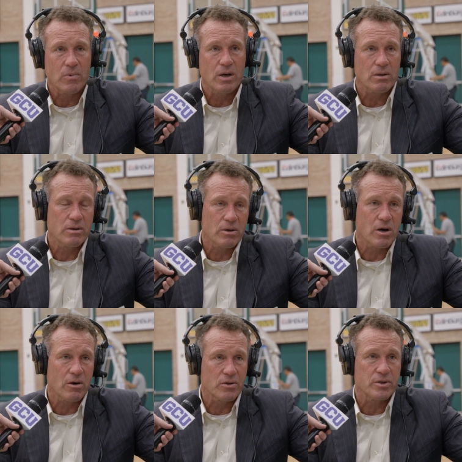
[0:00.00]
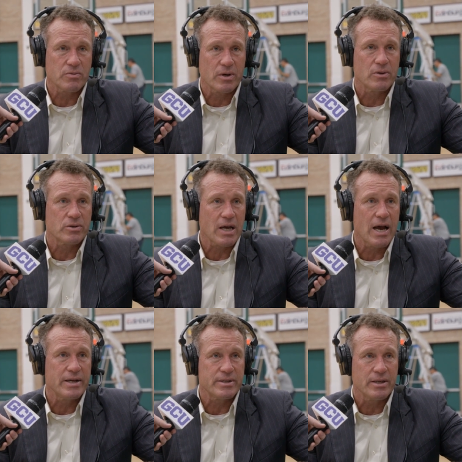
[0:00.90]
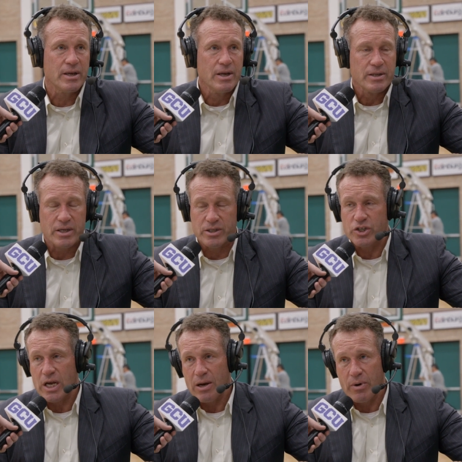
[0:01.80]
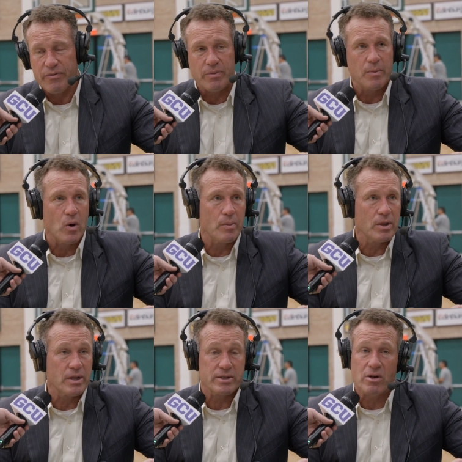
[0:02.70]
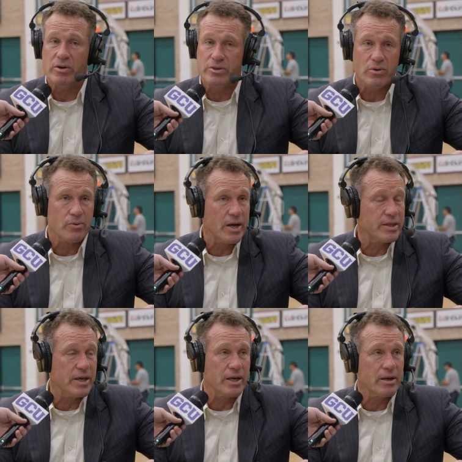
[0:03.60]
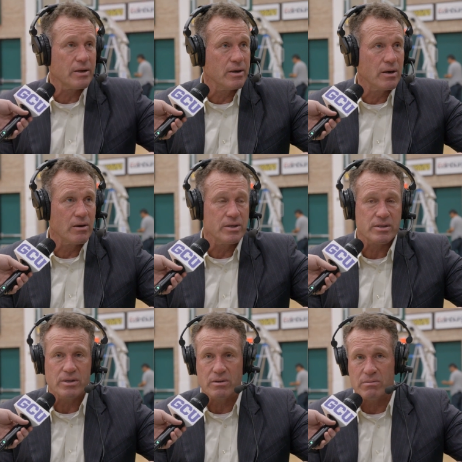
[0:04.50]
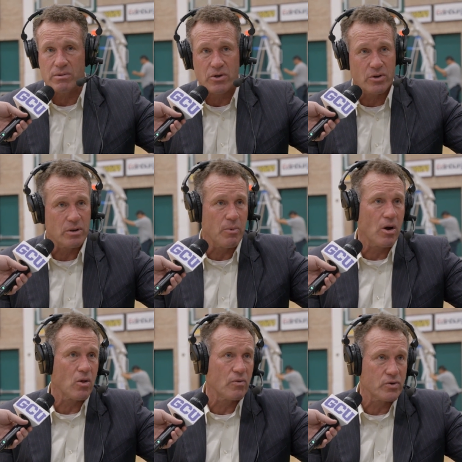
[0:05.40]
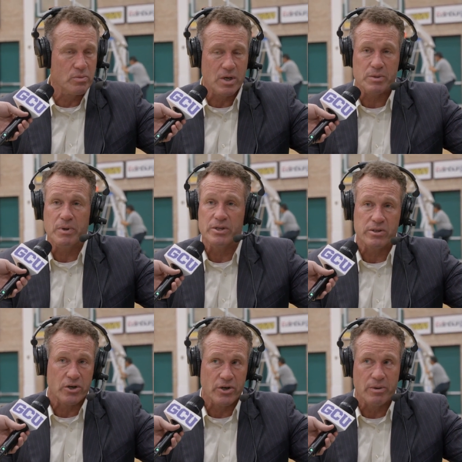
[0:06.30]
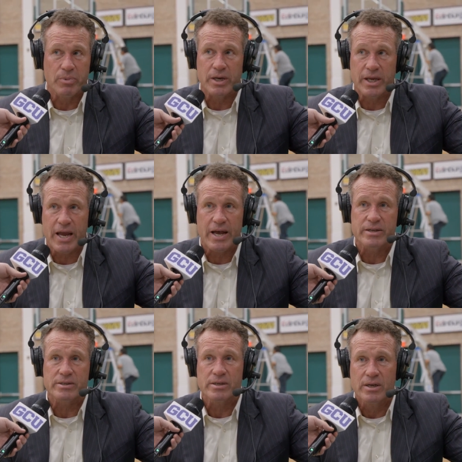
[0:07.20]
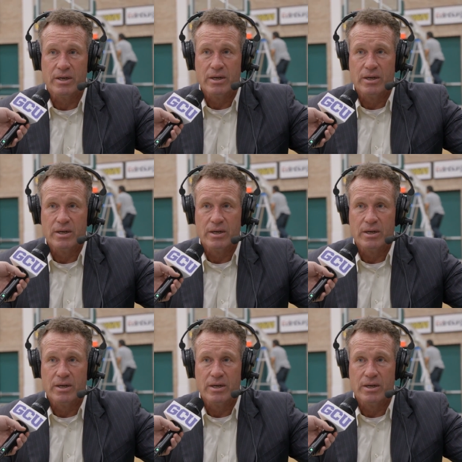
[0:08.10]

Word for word: well, you know, Carlos is one of those guys that doesn't shy away from the moment, doesn't always do the right thing. You know, he's still turning the ball over too much, but he's learning. But he has